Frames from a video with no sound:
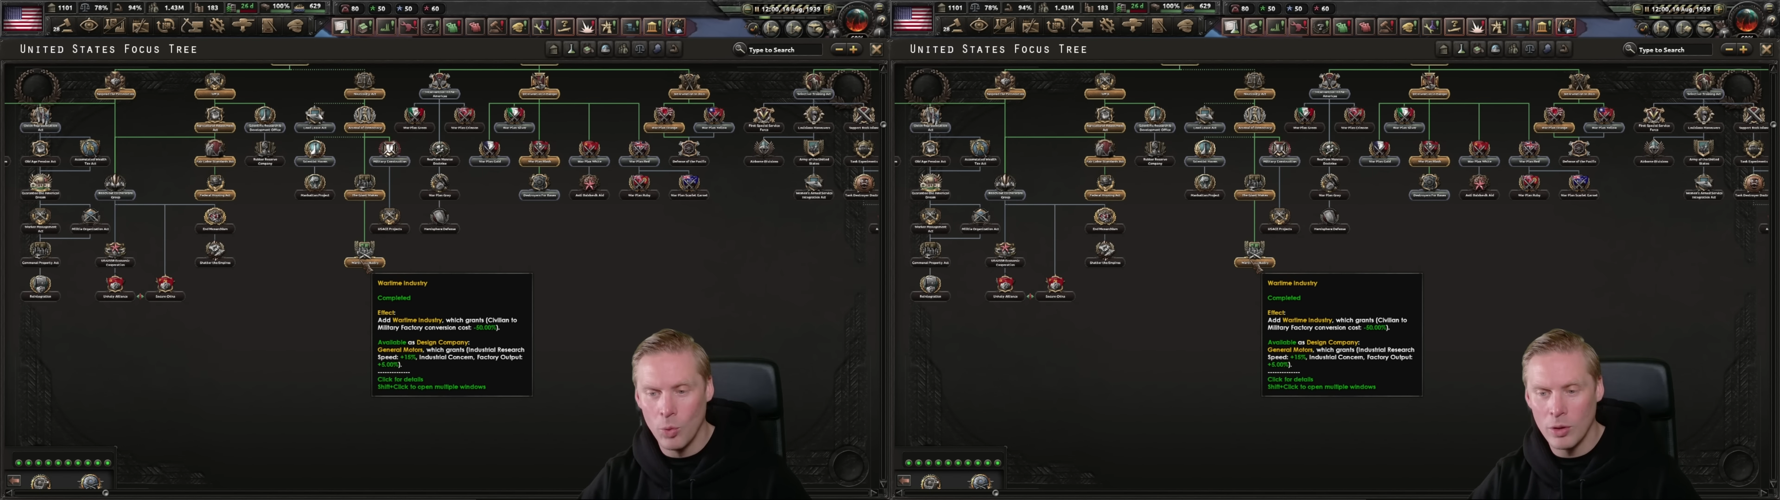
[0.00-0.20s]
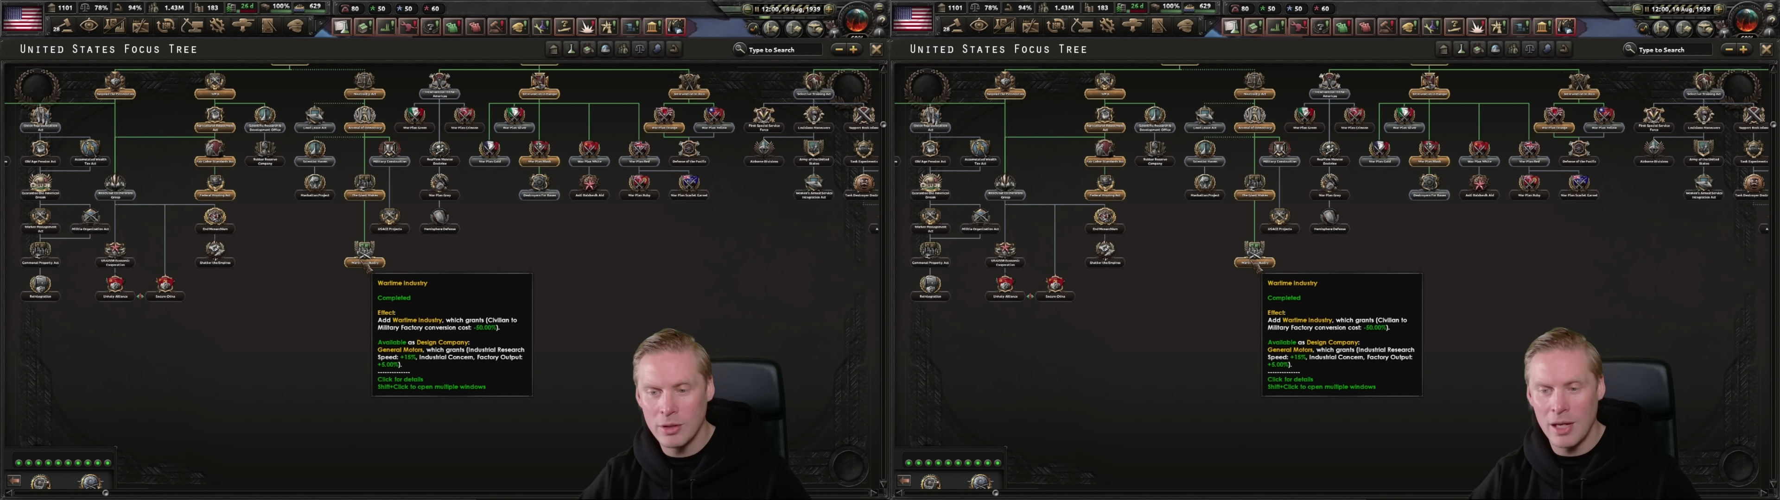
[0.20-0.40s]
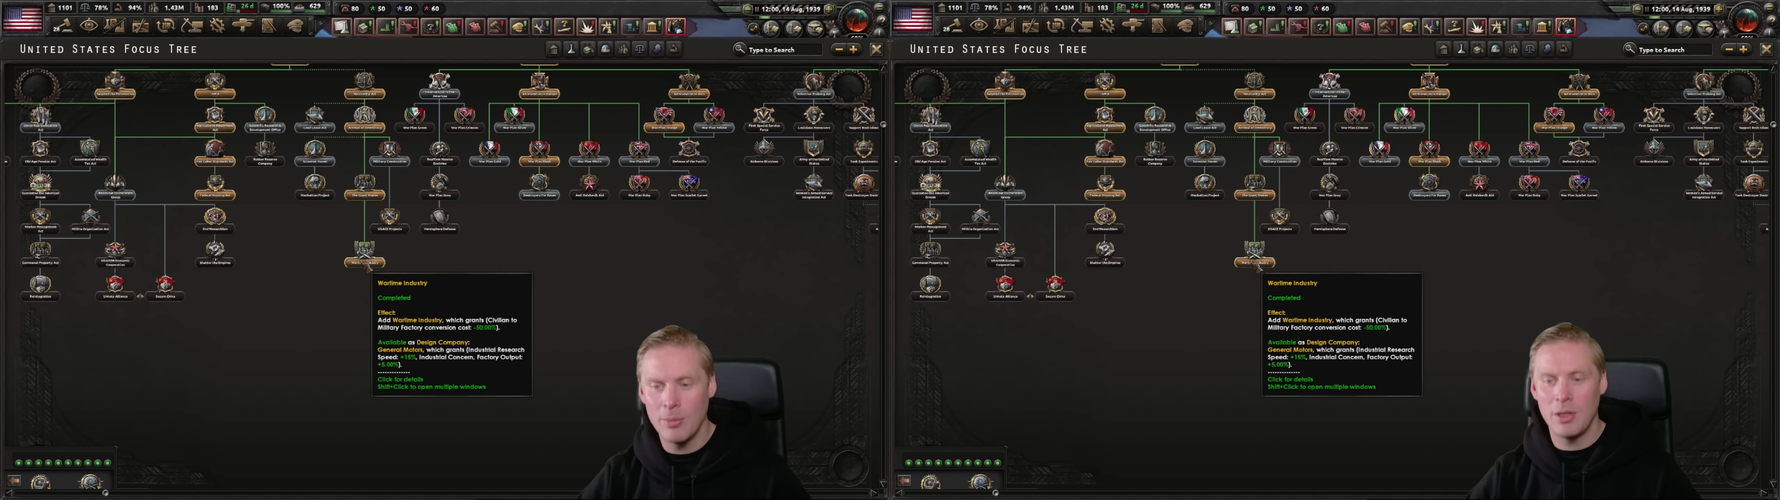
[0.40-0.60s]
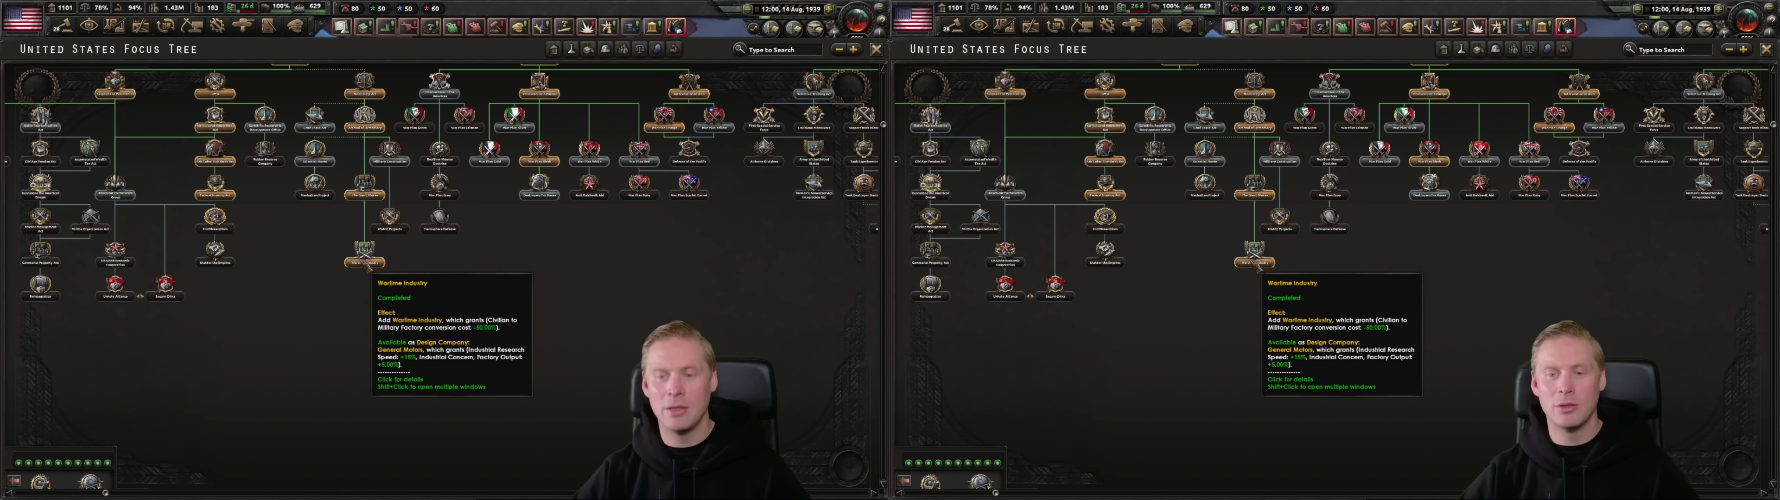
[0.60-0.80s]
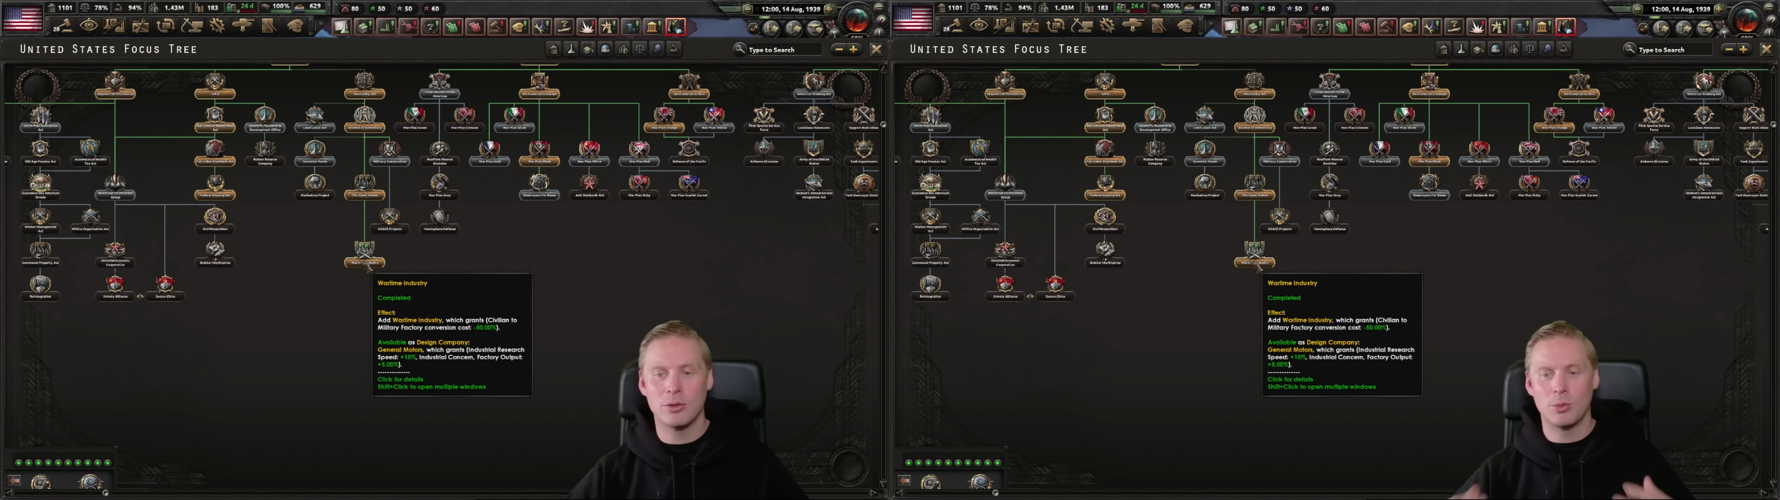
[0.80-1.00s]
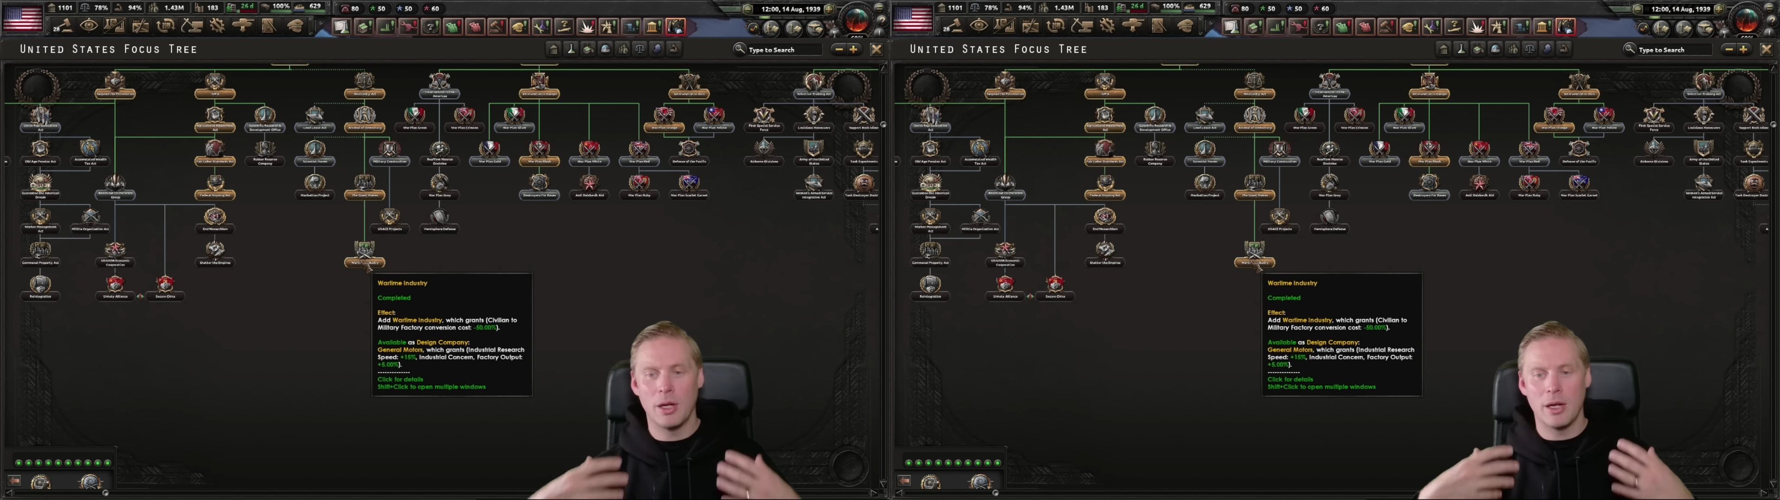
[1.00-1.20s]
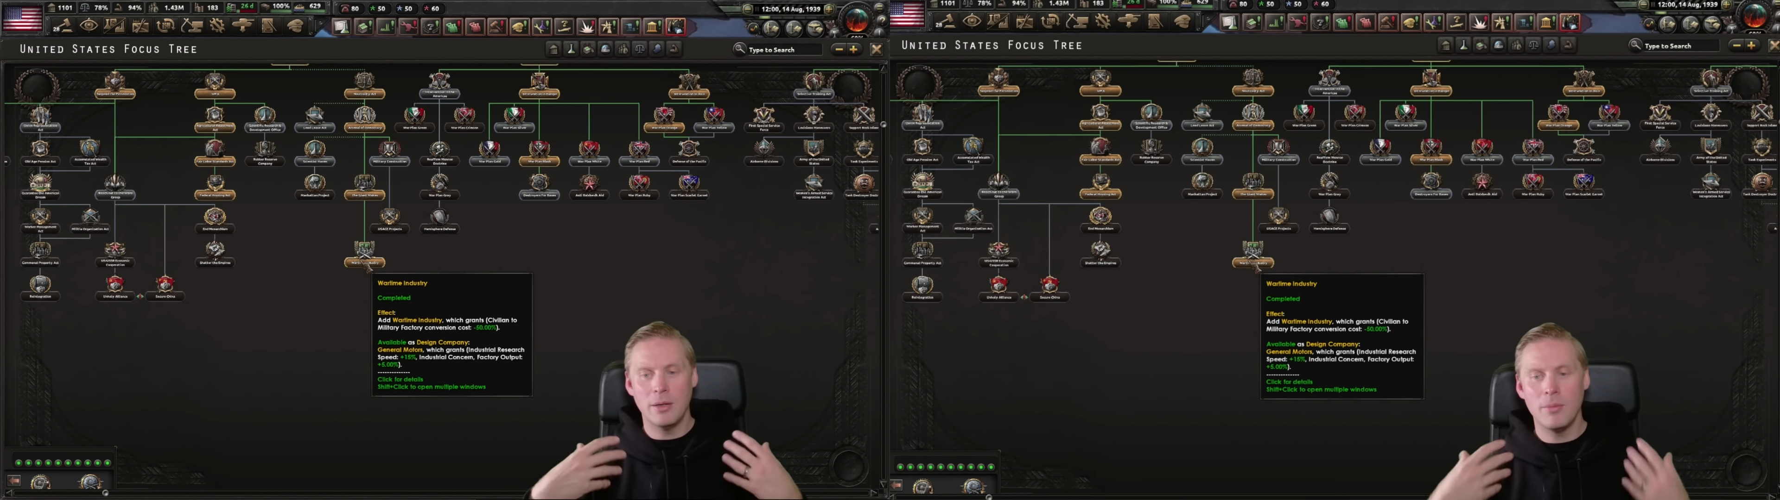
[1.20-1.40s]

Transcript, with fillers: wartime industry here,